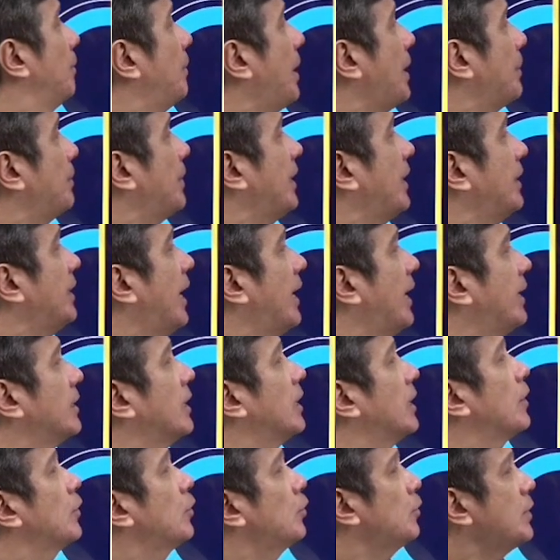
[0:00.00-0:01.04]
Batman
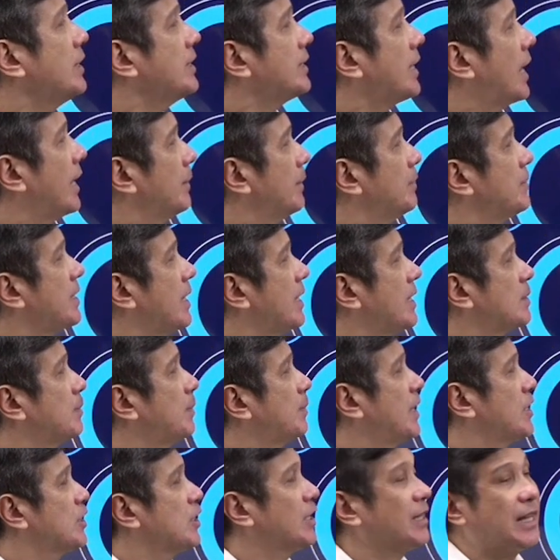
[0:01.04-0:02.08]
had 3 times as
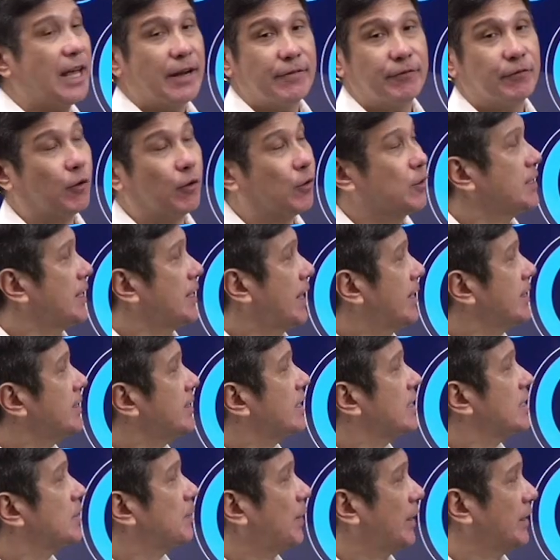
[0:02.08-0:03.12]
much life force
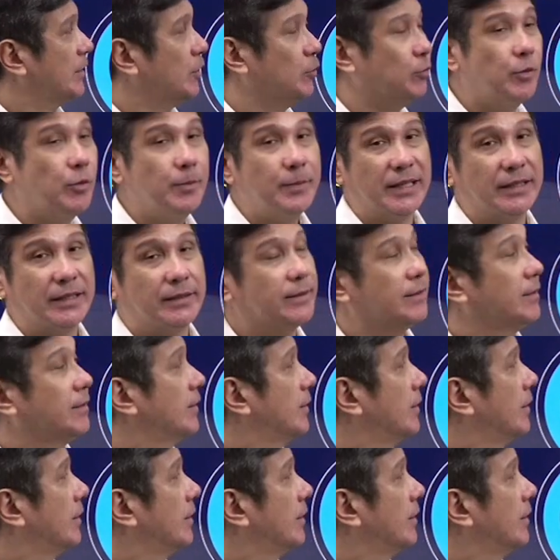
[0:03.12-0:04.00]
as Spider-Woman.